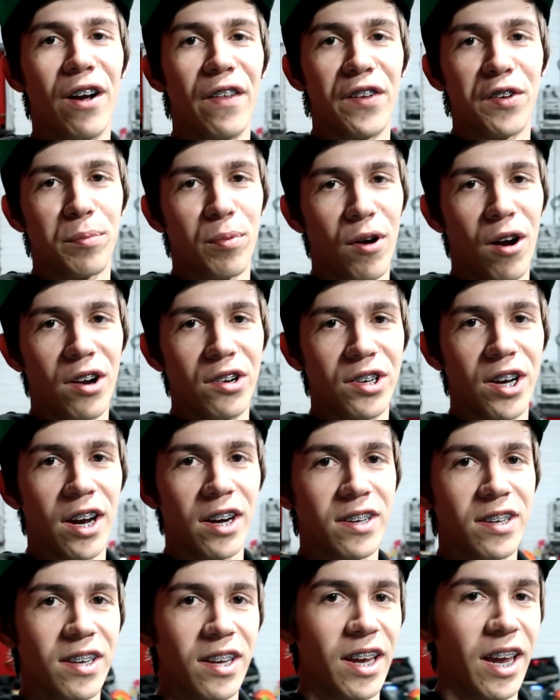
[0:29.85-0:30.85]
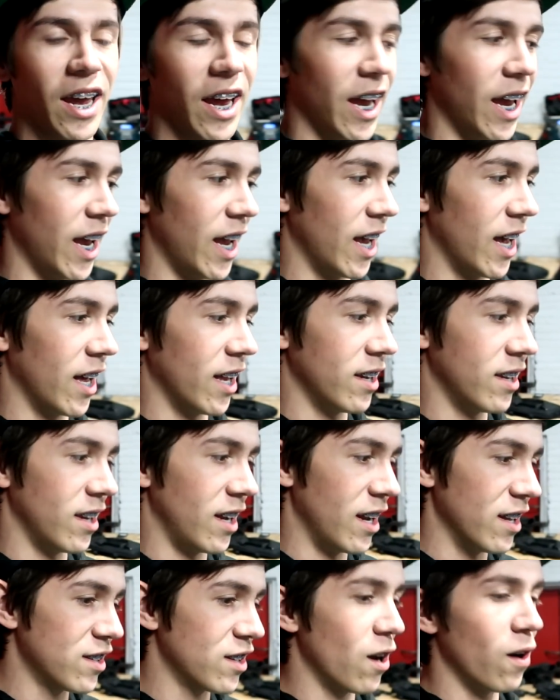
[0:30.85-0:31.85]
on this project and
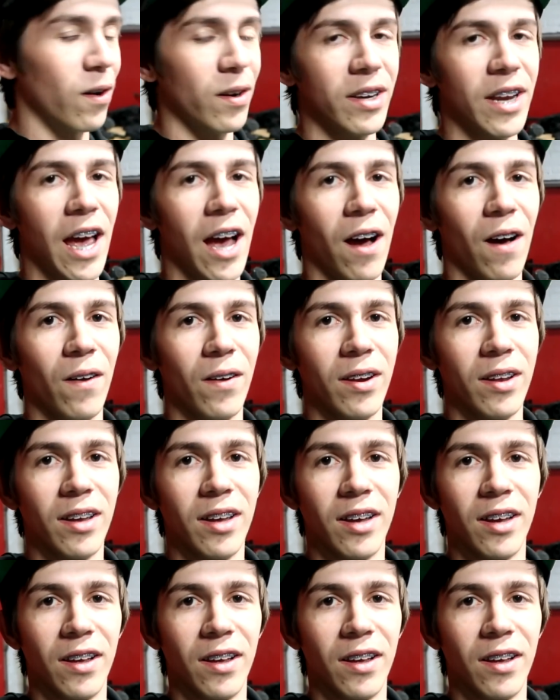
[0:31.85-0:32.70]
it's going down.